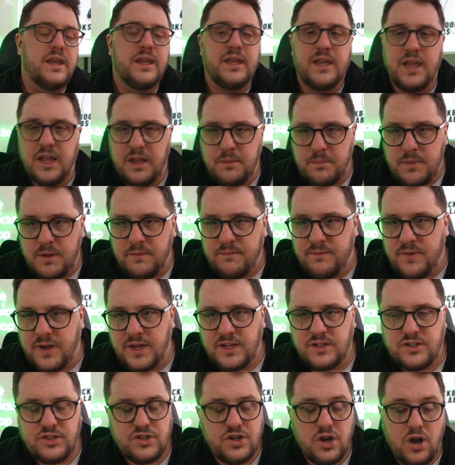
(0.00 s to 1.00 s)
keeping
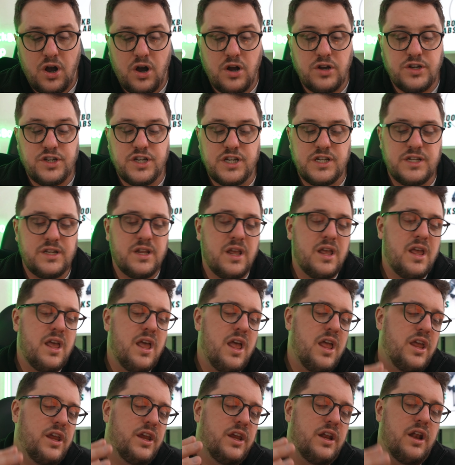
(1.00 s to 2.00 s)
things chargers,
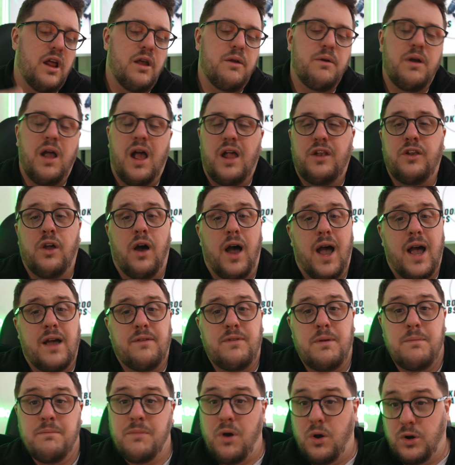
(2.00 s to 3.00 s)
you know, not
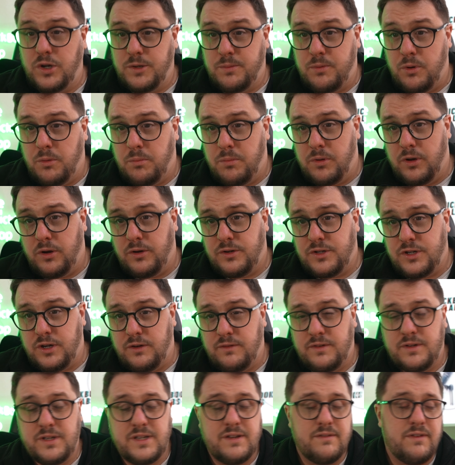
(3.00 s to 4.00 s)
having multiple
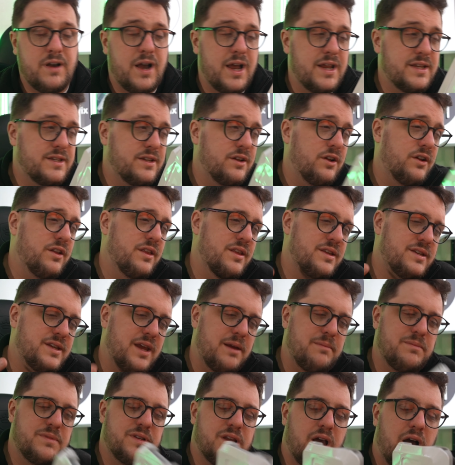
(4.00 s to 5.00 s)
Bluetooth devices on at the
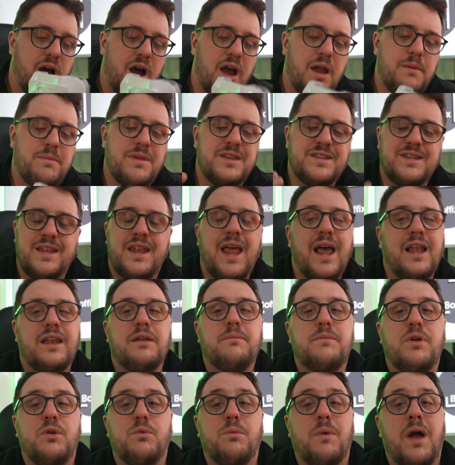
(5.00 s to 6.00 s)
same time. There's an
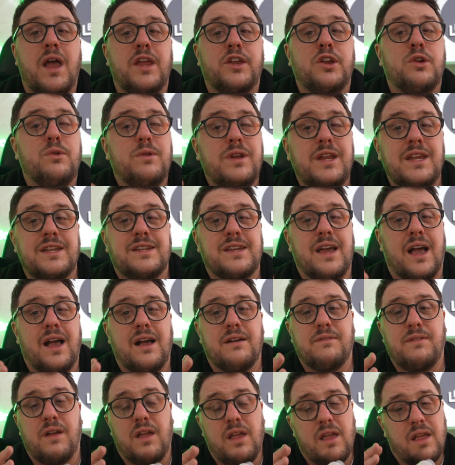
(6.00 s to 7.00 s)
element where you need to
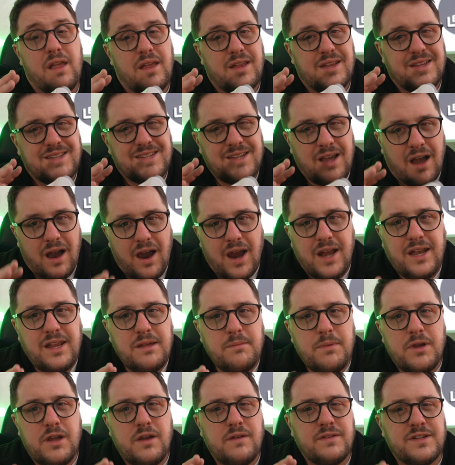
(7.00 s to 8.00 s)
have a tiny
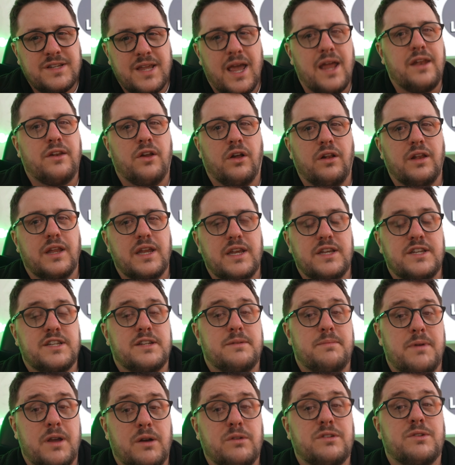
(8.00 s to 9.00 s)
bit of tech knowledge
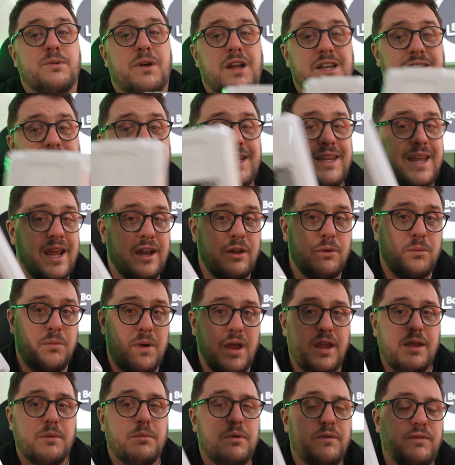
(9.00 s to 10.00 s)
to be able to actually get
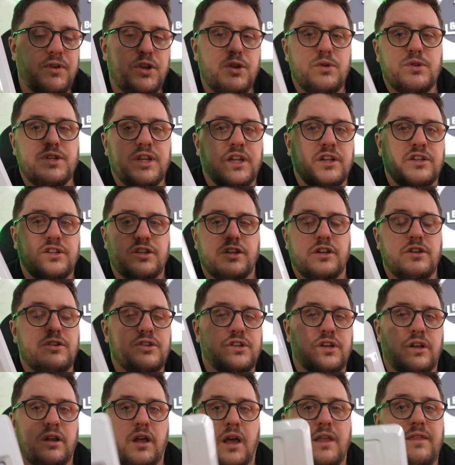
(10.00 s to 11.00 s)
away with using a
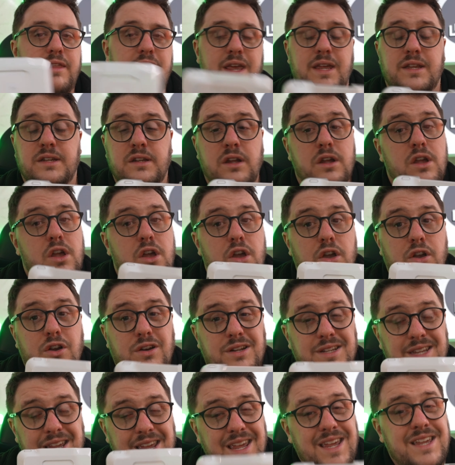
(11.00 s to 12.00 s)
solution like this,
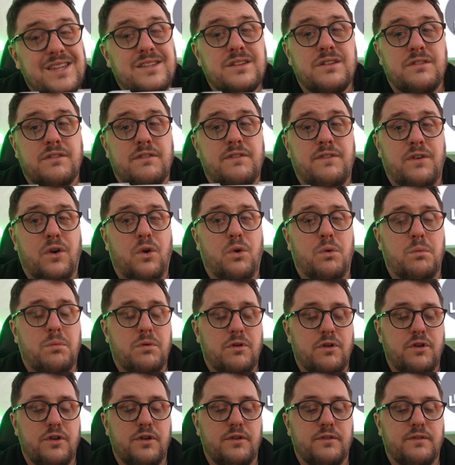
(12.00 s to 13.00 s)
because it isn't
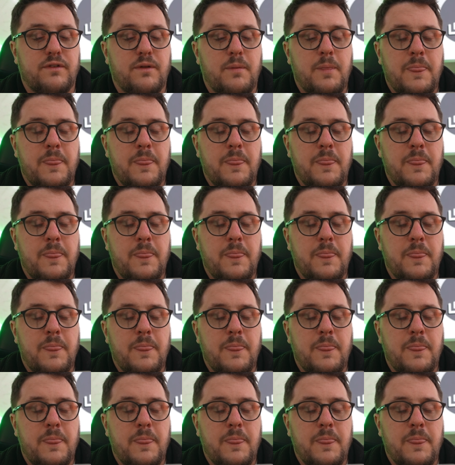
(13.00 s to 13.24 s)
foolproof.